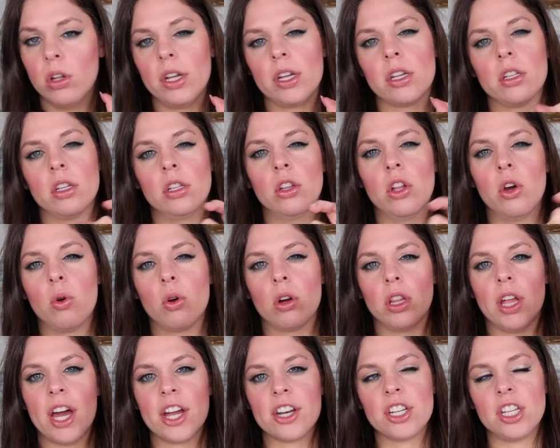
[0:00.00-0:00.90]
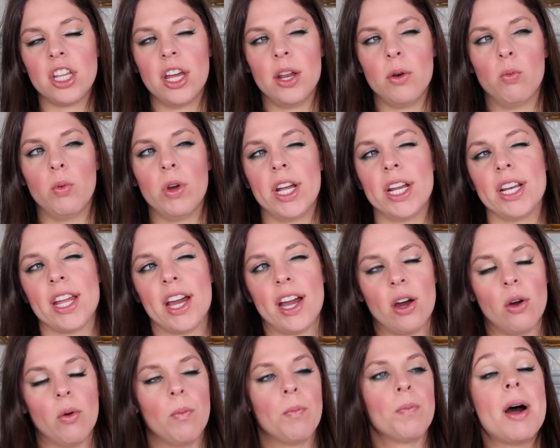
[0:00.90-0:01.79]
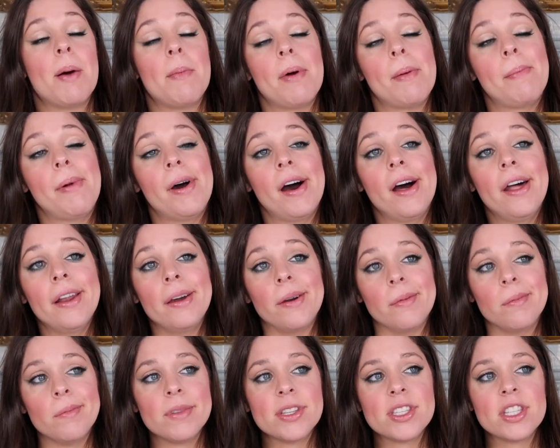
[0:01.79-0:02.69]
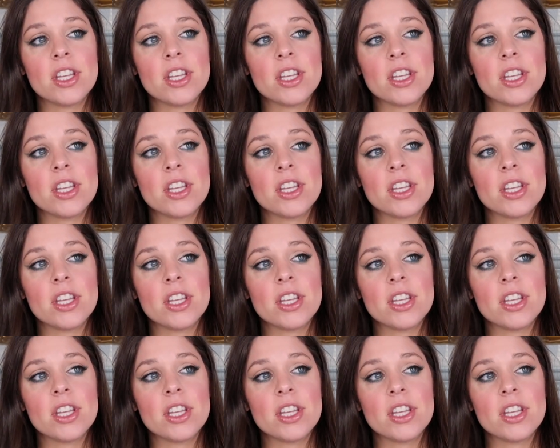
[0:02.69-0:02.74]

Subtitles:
like the lower lash line winged out on my bottom.